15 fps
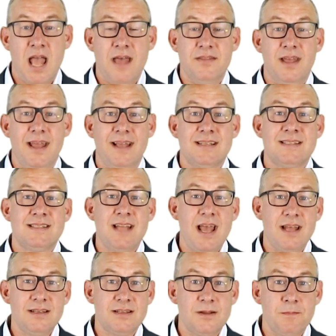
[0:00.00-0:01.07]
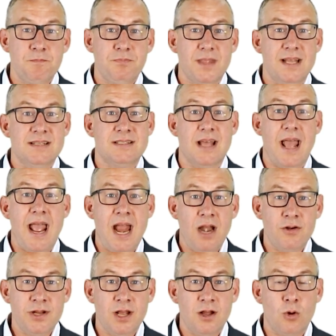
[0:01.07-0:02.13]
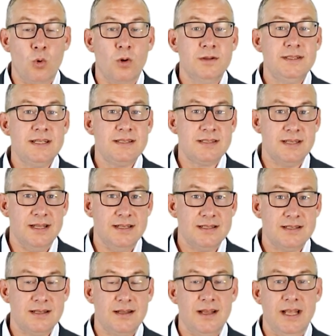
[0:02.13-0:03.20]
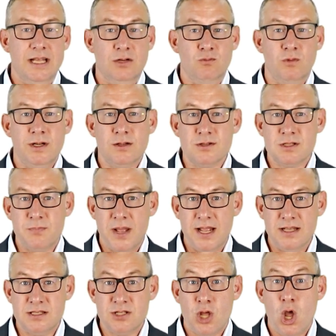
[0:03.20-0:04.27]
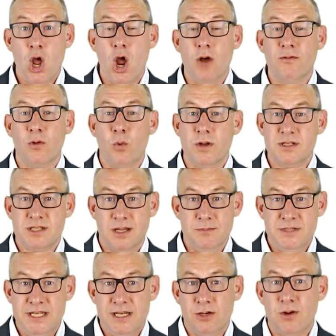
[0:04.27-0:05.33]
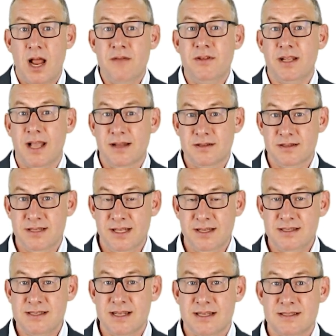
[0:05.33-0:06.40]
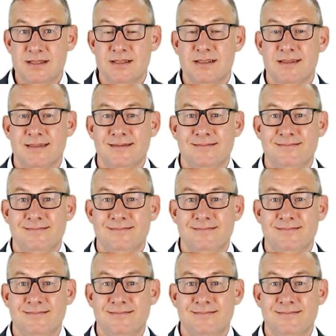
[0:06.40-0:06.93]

The extent is the area or distance in real space over which some geographic entity exists.